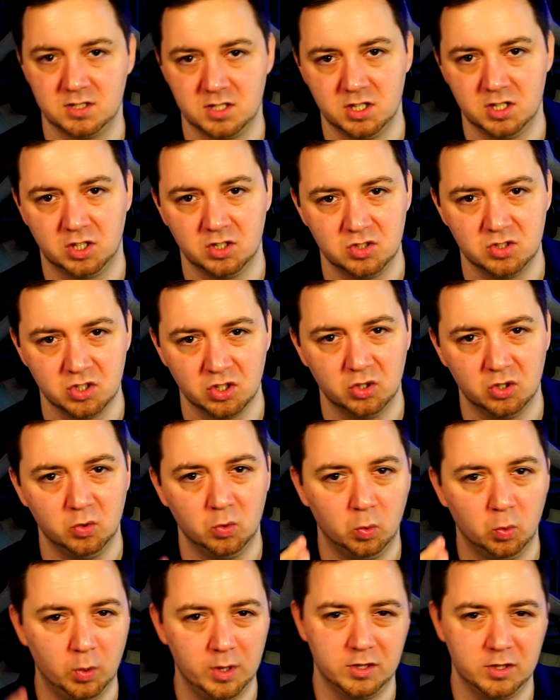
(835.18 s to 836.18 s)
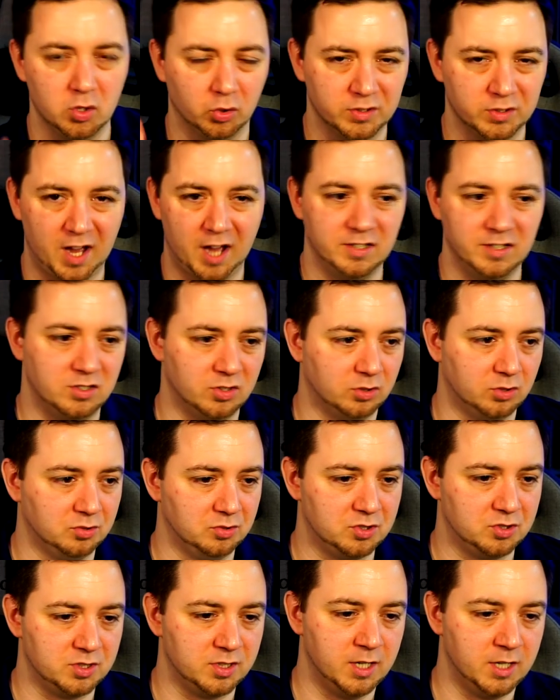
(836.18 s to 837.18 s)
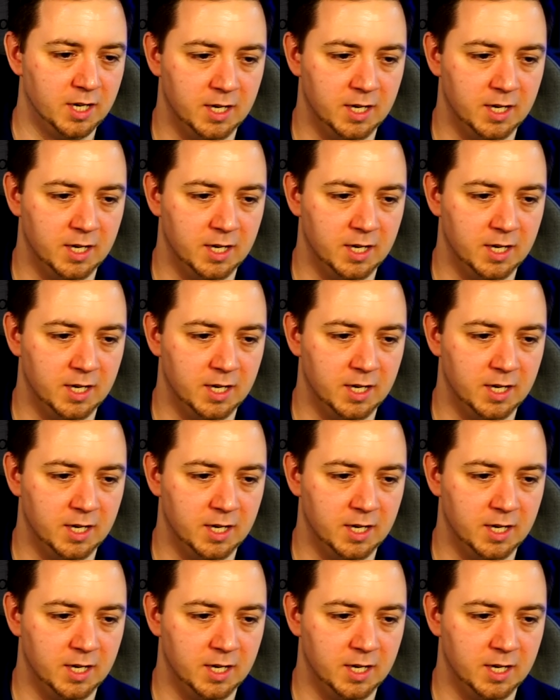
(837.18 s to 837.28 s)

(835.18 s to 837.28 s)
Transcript: that you can do with your titles